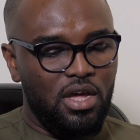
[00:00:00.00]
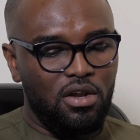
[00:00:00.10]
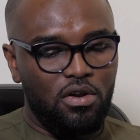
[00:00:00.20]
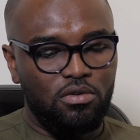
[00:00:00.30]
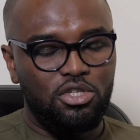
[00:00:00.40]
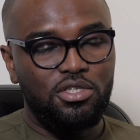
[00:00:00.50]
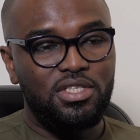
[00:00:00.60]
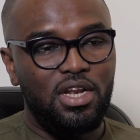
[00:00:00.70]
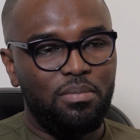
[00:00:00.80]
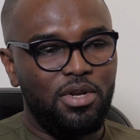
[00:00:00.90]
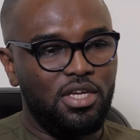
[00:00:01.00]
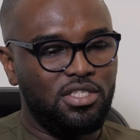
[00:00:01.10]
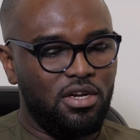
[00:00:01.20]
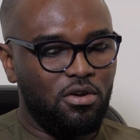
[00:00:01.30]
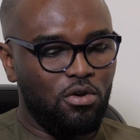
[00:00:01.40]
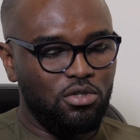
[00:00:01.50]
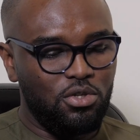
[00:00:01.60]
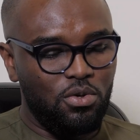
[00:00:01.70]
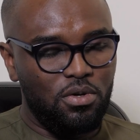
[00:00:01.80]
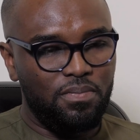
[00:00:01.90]
a lot of sustainability, and
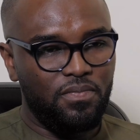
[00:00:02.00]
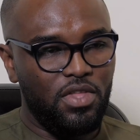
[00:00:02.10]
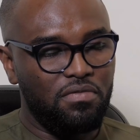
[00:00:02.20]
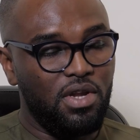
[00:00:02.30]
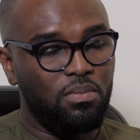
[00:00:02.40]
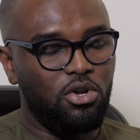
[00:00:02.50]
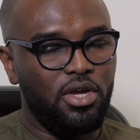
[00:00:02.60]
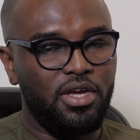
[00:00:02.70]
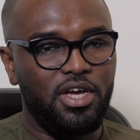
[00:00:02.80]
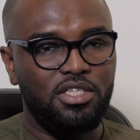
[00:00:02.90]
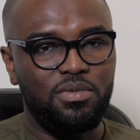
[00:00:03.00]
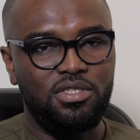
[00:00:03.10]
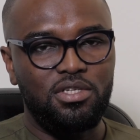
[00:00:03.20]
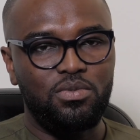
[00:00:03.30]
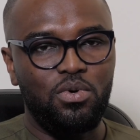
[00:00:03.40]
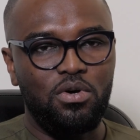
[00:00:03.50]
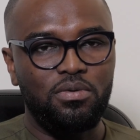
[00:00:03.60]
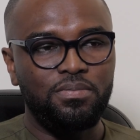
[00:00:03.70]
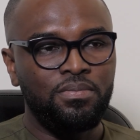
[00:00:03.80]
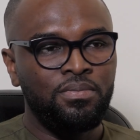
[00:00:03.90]
also even employee engagement as well.